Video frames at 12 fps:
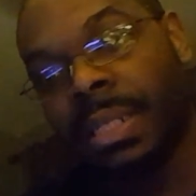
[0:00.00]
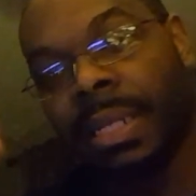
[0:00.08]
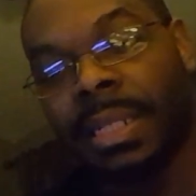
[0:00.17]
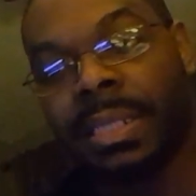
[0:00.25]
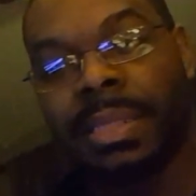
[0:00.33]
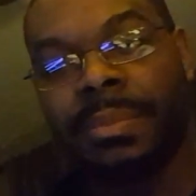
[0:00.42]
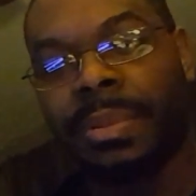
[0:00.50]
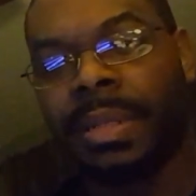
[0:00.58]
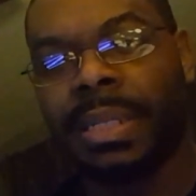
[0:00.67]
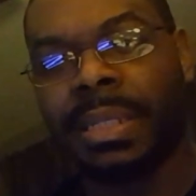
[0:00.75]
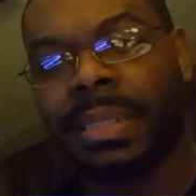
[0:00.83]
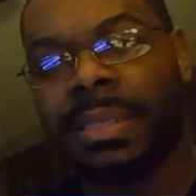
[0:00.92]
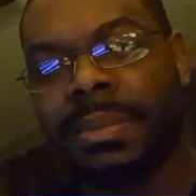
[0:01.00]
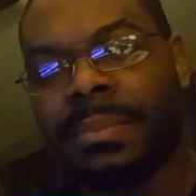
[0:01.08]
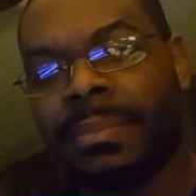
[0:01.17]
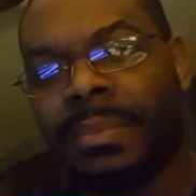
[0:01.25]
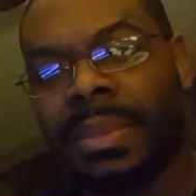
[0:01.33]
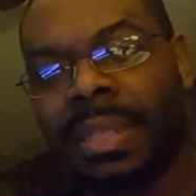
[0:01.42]
then I didn't play
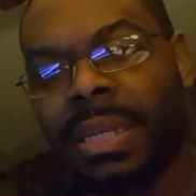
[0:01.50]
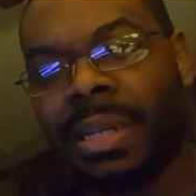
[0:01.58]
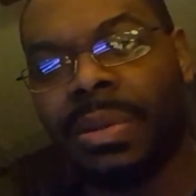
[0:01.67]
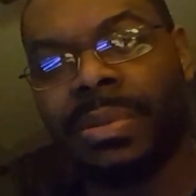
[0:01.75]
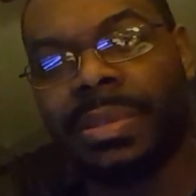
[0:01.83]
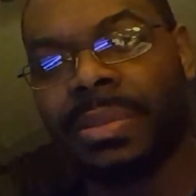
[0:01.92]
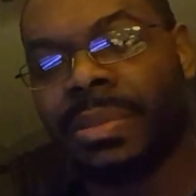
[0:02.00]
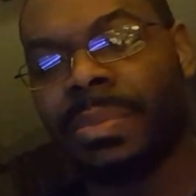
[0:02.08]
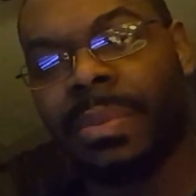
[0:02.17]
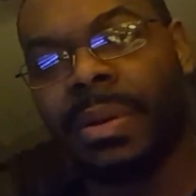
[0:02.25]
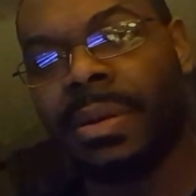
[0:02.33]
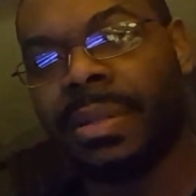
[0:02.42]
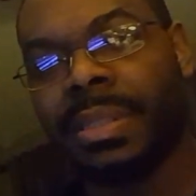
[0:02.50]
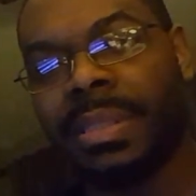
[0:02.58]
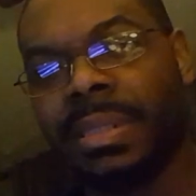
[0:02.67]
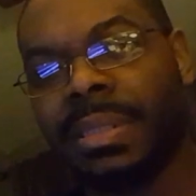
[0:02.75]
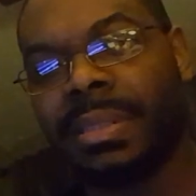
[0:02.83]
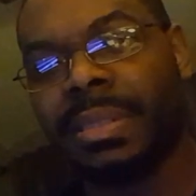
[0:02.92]
the Ghost of Sparta,
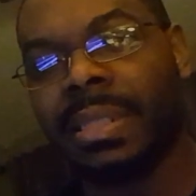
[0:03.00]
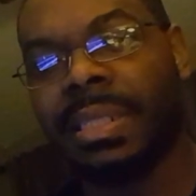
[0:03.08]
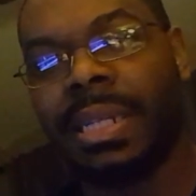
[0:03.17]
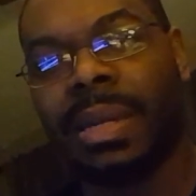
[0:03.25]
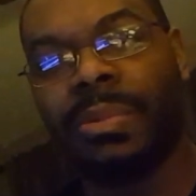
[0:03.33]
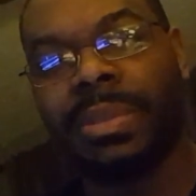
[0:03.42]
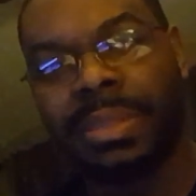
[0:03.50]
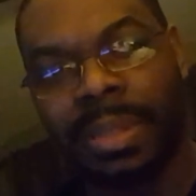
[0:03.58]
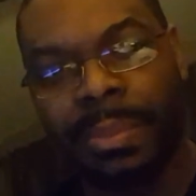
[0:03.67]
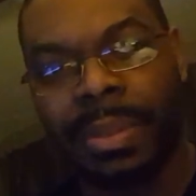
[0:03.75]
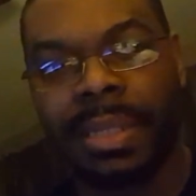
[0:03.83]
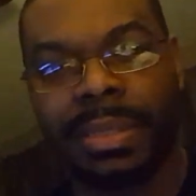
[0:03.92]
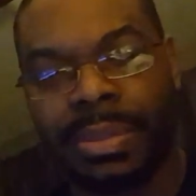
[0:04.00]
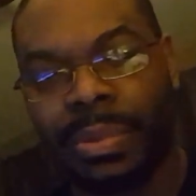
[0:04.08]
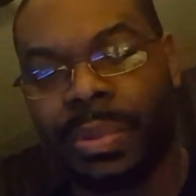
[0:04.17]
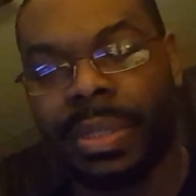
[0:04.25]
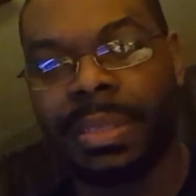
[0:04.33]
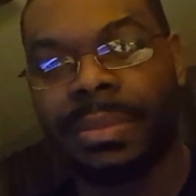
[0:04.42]
and then I went to play
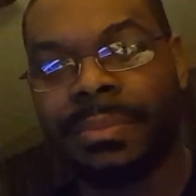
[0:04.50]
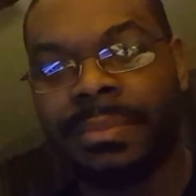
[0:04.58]
three.